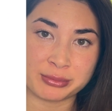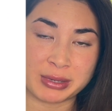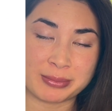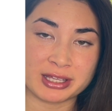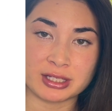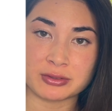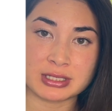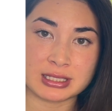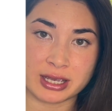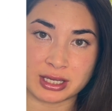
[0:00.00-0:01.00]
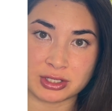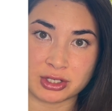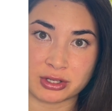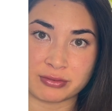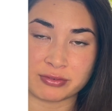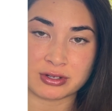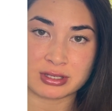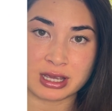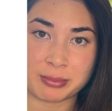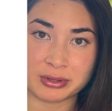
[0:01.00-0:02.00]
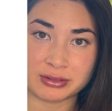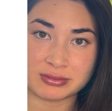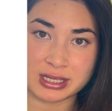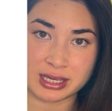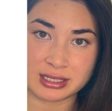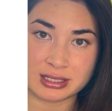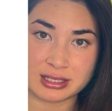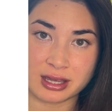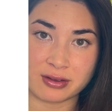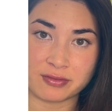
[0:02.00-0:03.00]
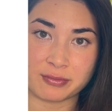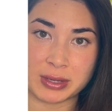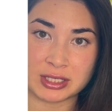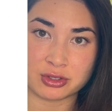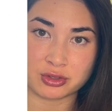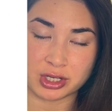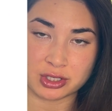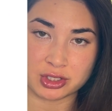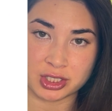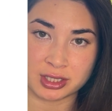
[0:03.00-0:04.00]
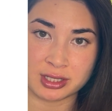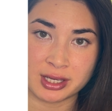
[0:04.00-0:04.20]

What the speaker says: maybe a little sluggish on the first couple of days of menstruation.